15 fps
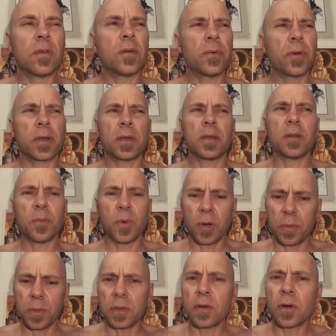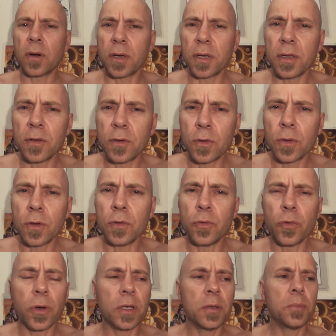I reckon it might be tied into the
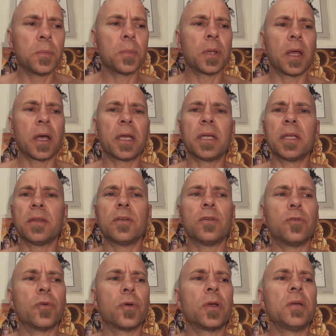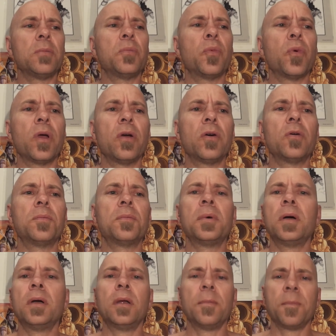dream plane, the dream realm,
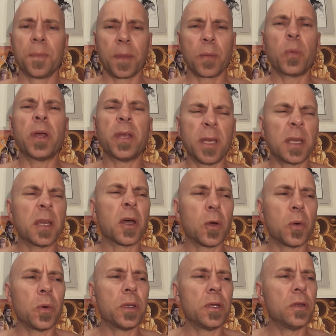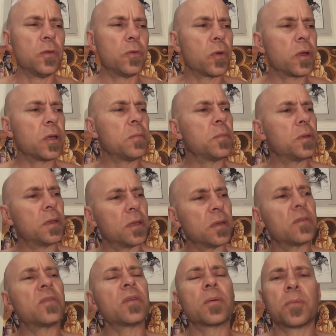where you go when you dream, but
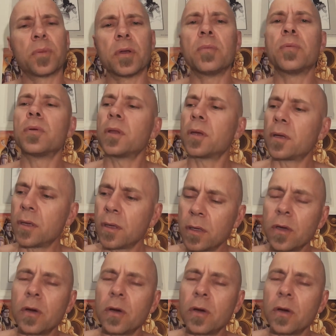there's some people that can